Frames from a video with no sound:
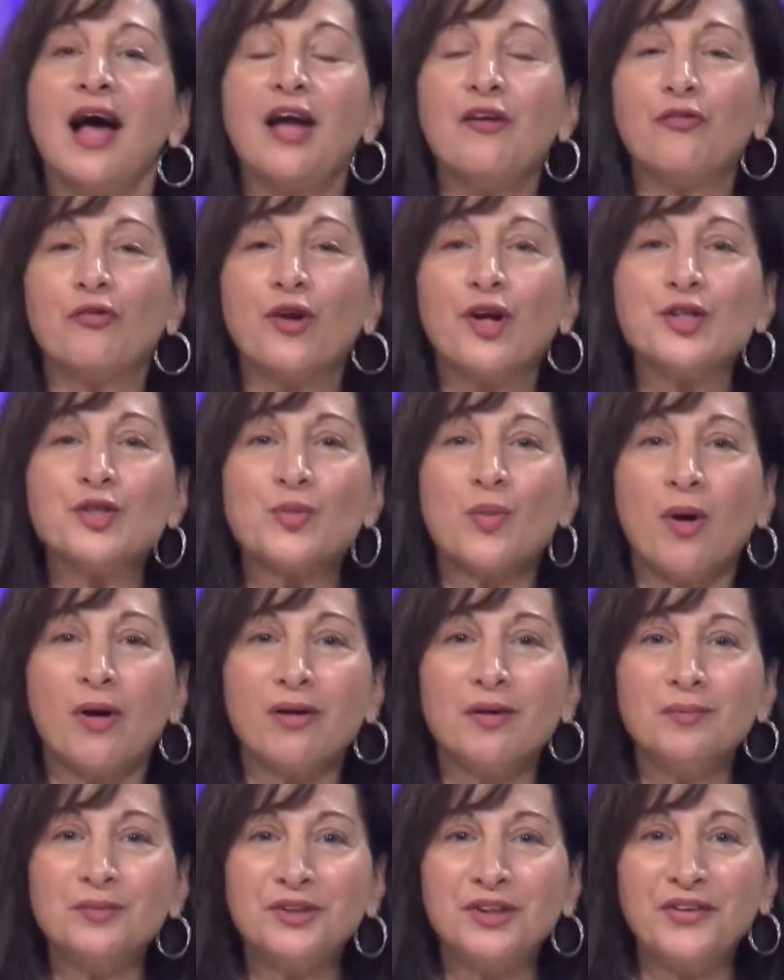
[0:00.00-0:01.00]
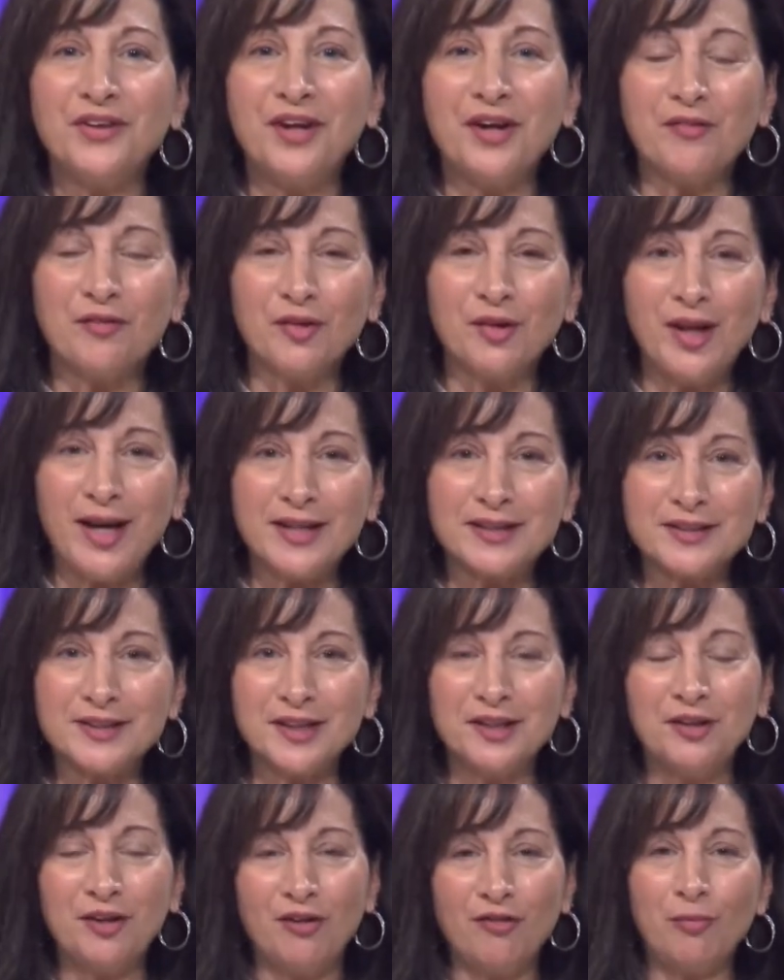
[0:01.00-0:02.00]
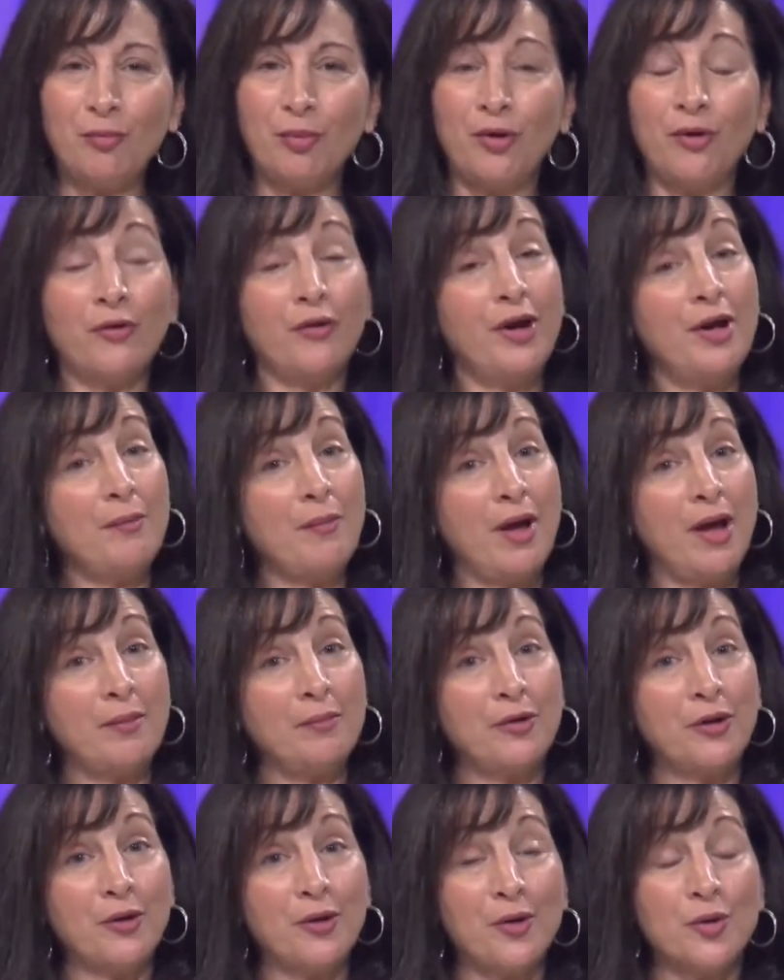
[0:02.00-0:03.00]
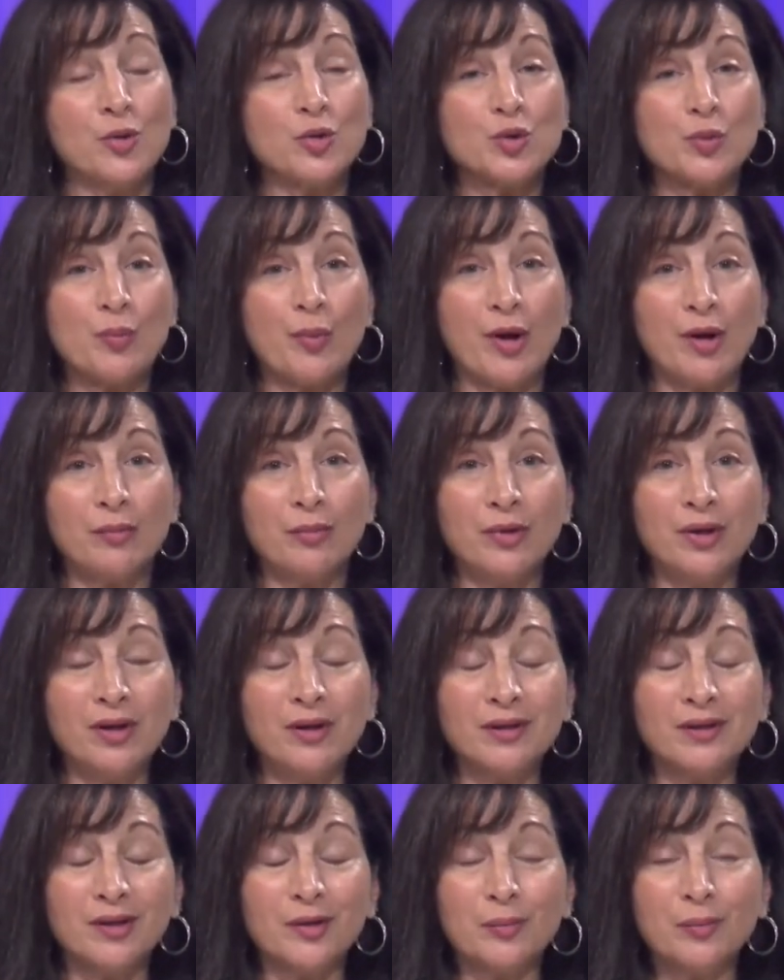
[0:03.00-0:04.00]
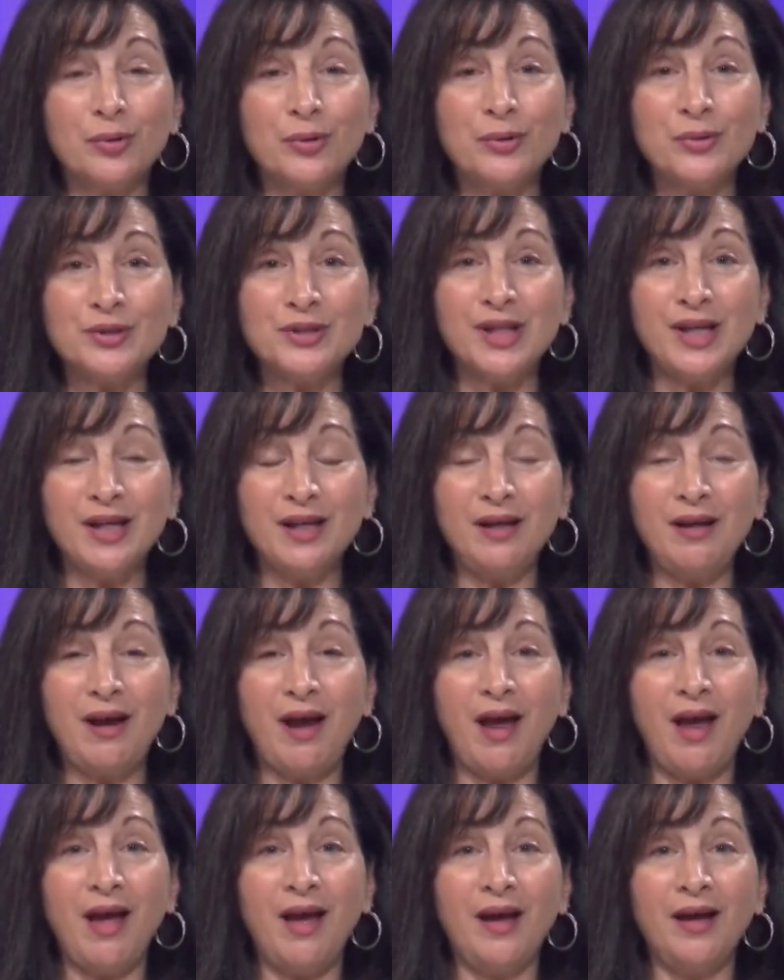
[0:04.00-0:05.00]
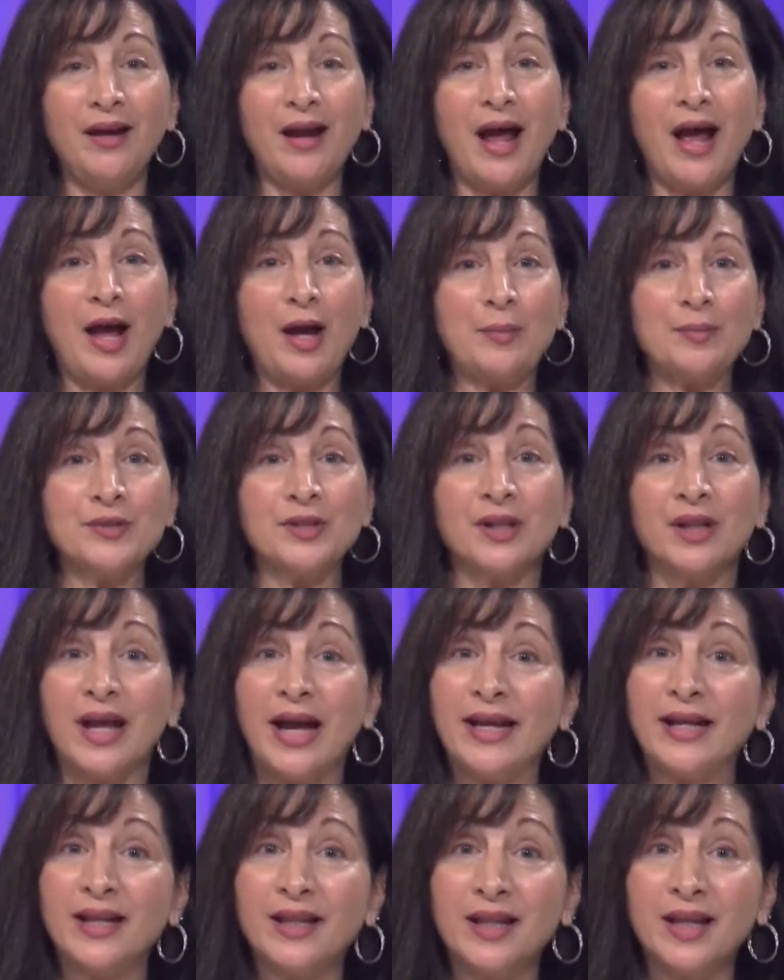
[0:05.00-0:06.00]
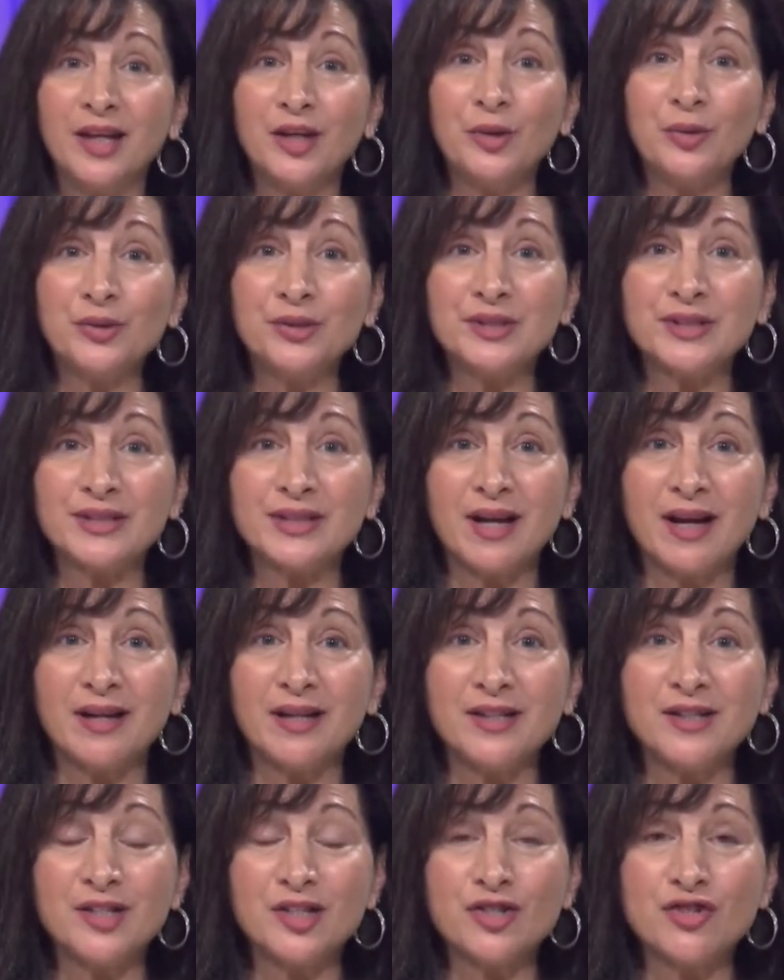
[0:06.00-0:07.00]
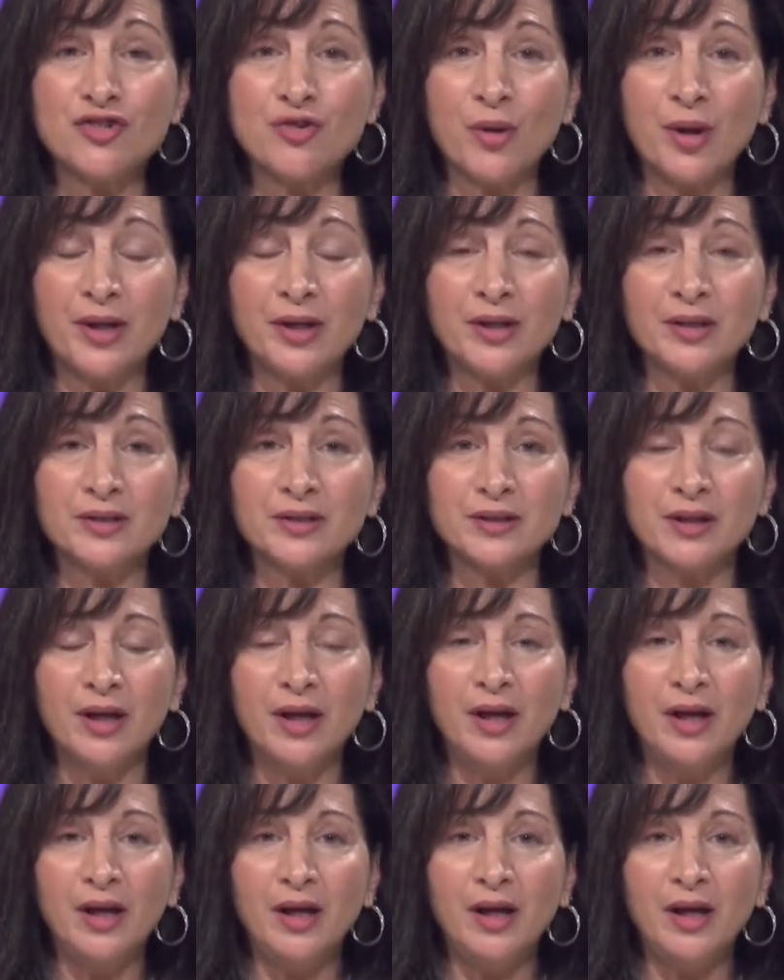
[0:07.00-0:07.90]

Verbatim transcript: Hi, friends. Welcome to the Everlasting Love Program. I'm your host, Barbara Karpuzian, and I'm delighted that you decided to join us.